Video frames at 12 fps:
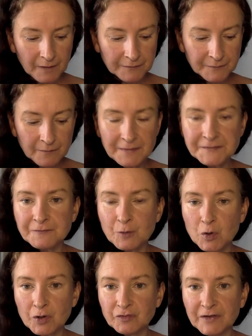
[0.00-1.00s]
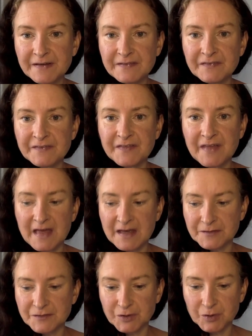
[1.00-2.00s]
So there's 4 good reasons there
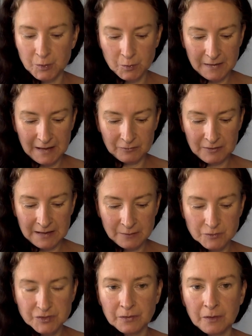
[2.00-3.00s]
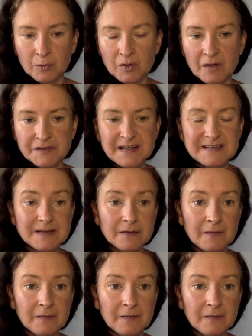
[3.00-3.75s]
to carry out, gut testing.